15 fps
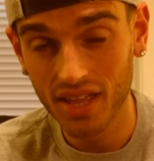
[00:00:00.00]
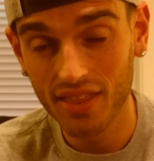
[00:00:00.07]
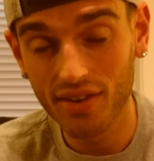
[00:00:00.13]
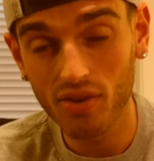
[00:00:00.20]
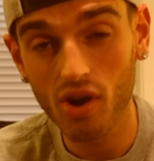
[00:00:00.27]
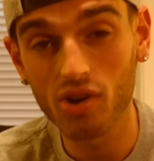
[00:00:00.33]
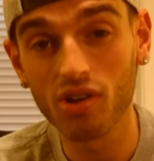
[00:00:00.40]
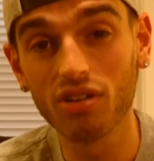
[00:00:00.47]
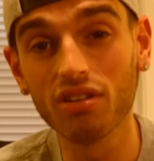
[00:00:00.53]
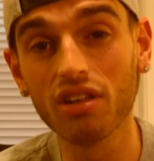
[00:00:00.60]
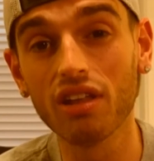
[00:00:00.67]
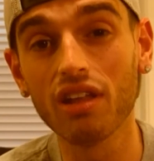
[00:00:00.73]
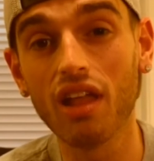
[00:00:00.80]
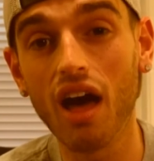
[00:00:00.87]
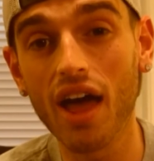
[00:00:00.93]
There are a
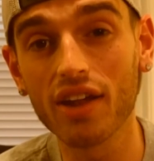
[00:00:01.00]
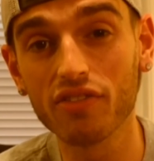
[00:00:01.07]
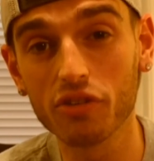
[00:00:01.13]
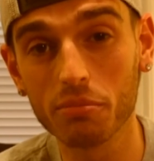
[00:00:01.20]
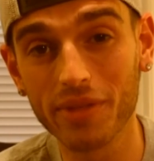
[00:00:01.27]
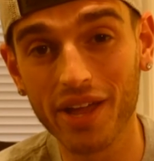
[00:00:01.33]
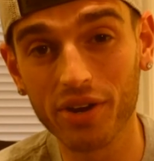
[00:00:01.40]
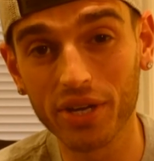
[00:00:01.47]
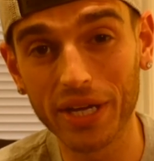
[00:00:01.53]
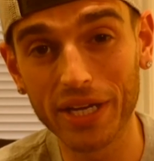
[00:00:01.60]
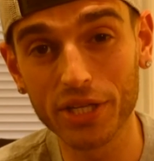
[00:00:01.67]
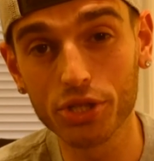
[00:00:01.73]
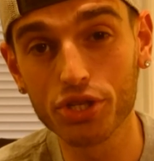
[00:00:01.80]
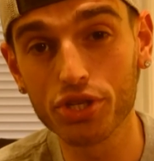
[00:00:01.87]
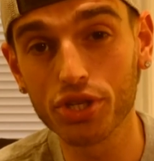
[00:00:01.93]
lot of them that are
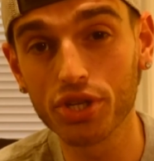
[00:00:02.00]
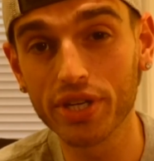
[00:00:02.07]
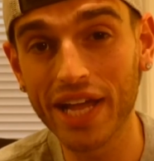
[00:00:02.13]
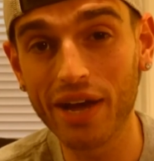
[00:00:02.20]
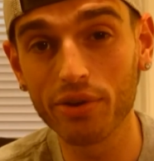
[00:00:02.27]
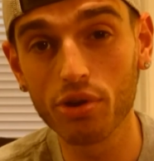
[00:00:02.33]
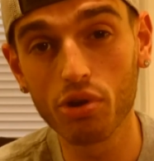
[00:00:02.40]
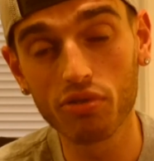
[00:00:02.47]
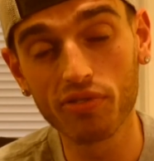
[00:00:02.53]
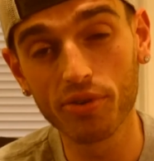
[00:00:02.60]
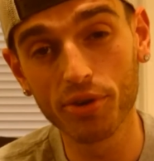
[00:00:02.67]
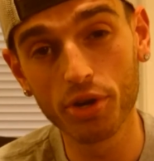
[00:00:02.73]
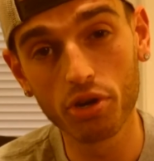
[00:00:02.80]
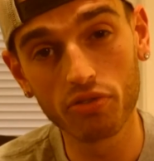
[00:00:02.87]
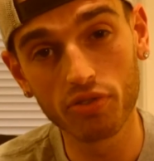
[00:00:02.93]
getting churned out over
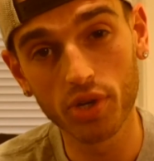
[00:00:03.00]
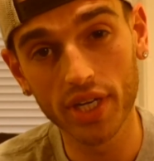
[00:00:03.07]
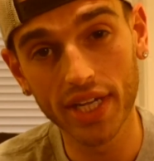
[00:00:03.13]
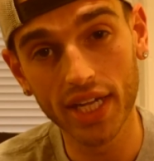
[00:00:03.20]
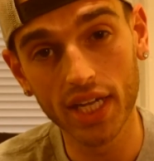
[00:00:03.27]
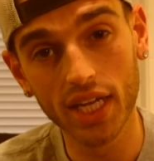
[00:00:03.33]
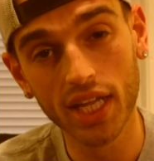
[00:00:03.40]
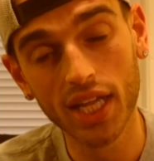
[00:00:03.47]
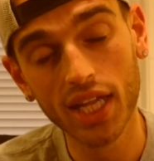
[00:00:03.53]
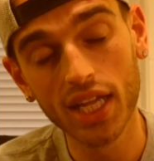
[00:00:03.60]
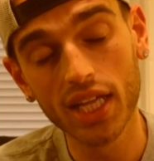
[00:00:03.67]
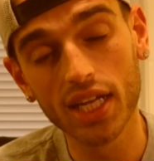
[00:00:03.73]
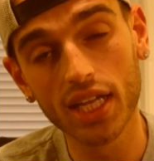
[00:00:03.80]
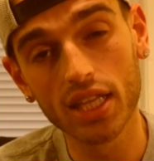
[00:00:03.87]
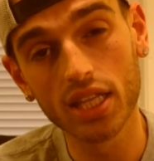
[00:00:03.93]
and over again.
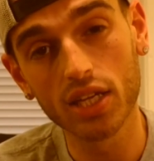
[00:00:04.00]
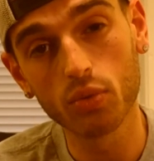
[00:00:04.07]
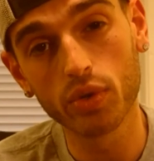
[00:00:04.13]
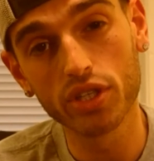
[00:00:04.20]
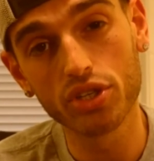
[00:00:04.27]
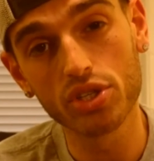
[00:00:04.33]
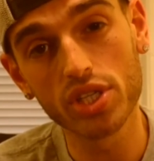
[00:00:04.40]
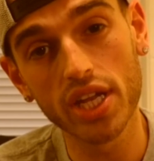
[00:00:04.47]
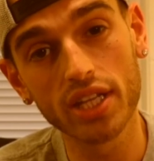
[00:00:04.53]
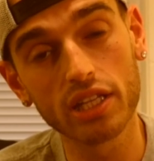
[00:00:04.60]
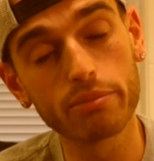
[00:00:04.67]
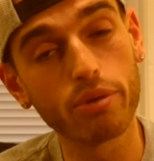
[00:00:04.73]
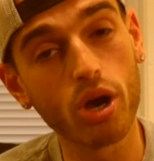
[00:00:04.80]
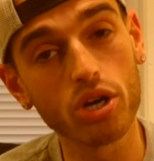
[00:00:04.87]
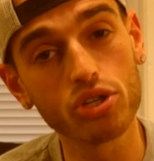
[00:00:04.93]
And I think when you're setting the
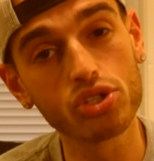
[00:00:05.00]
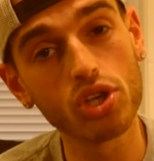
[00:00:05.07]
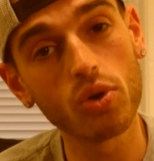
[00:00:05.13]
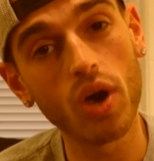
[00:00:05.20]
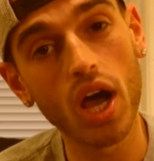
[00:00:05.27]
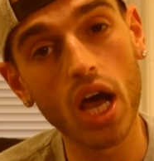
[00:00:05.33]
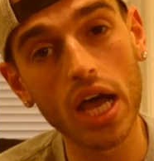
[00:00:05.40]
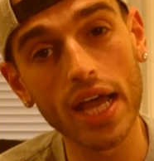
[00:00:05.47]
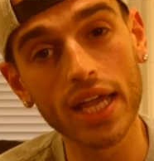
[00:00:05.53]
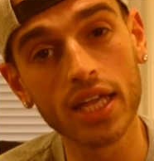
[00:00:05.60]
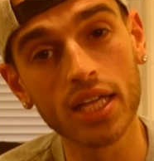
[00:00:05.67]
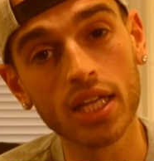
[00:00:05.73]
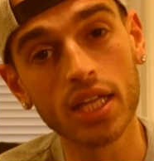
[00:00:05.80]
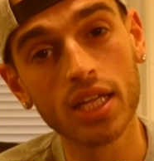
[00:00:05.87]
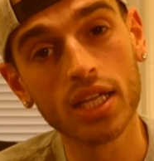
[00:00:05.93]
bar so high
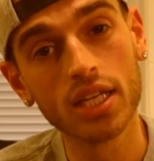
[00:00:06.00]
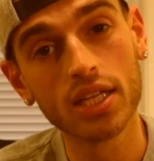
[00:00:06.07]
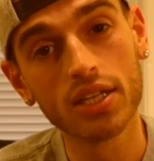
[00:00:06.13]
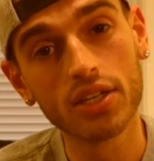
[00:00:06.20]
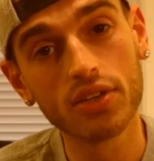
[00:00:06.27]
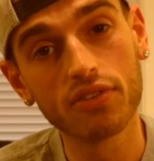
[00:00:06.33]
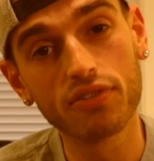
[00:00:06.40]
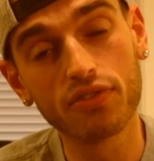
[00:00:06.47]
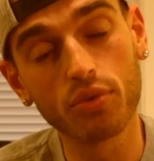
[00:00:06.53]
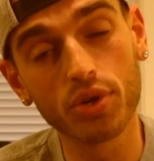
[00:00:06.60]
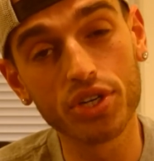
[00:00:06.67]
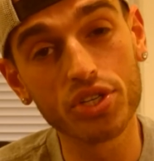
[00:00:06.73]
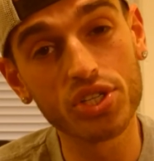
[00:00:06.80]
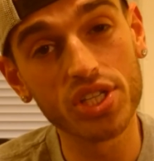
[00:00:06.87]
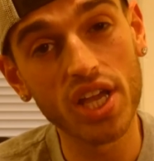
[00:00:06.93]
for
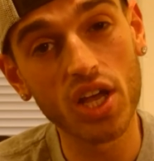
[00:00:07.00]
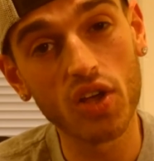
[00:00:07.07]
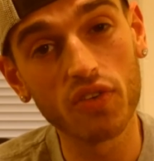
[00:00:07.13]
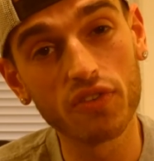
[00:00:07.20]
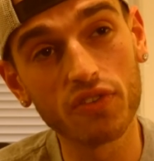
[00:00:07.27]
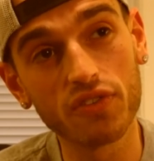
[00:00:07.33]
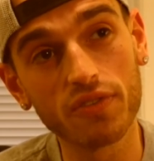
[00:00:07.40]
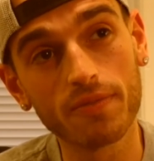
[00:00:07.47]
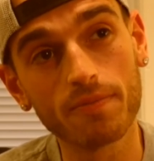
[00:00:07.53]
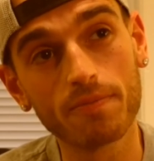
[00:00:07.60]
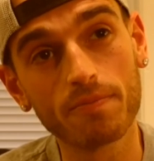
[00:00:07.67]
yourself,